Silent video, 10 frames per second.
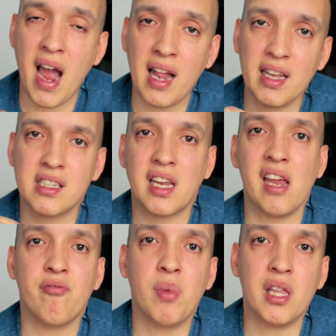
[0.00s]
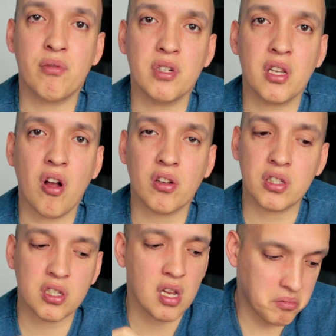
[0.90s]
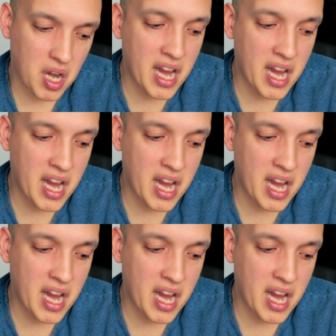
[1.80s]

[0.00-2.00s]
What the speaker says: Alex gave me the results.